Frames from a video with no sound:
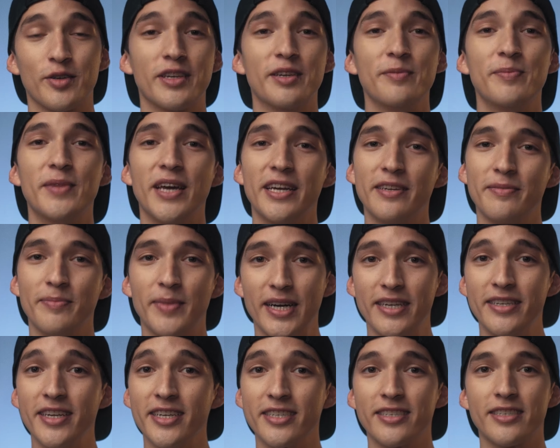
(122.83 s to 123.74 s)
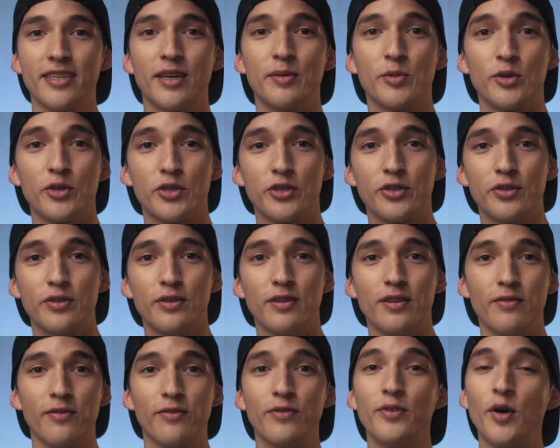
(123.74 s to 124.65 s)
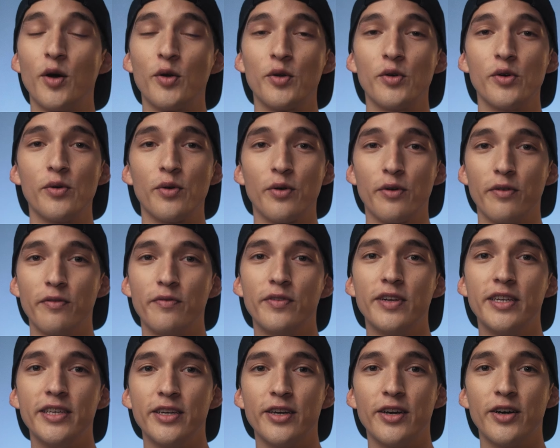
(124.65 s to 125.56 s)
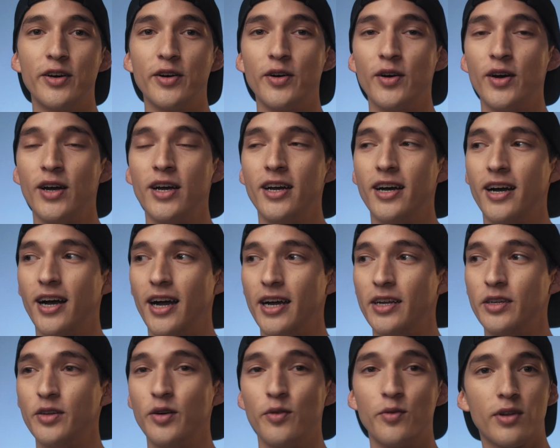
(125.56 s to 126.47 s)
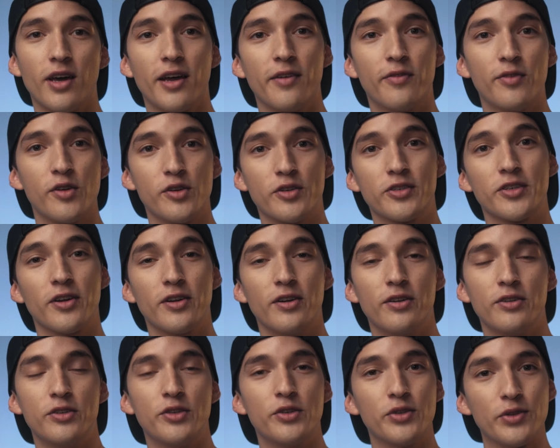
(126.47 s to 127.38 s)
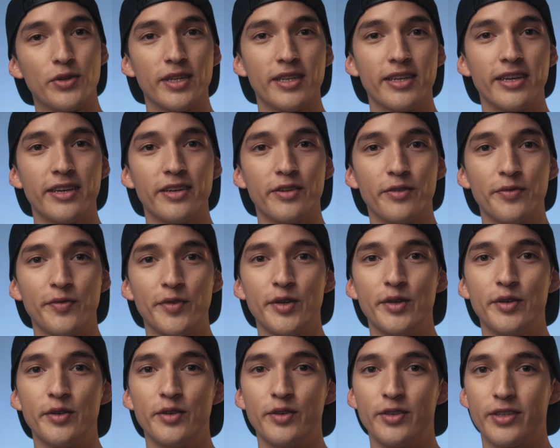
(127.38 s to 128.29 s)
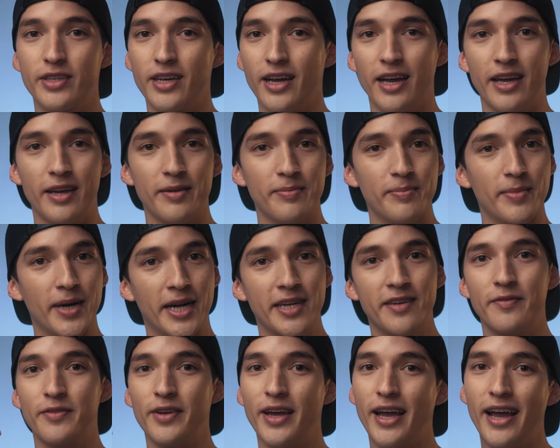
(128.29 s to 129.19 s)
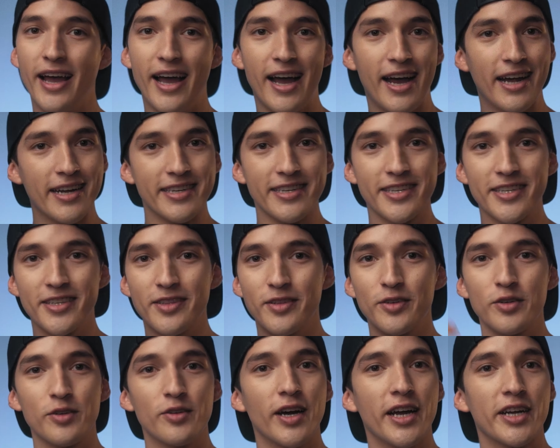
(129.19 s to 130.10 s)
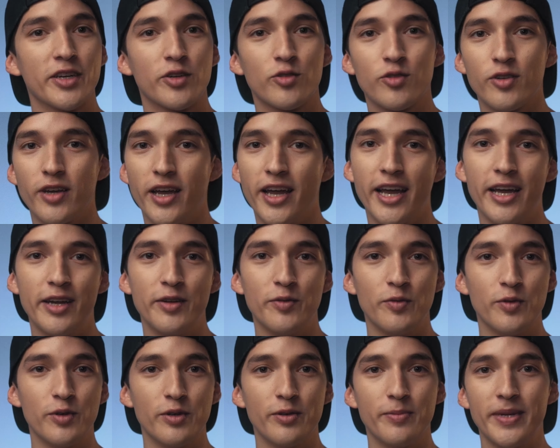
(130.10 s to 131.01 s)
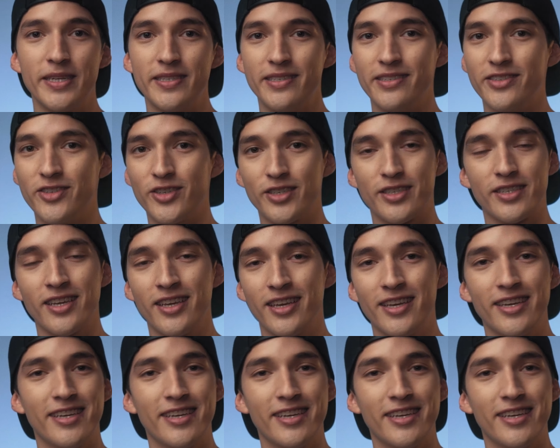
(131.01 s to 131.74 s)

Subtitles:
keep that in mind next time you're shooting photo or video. I know when I first started shooting interviews, I might have added a little extra headroom and it just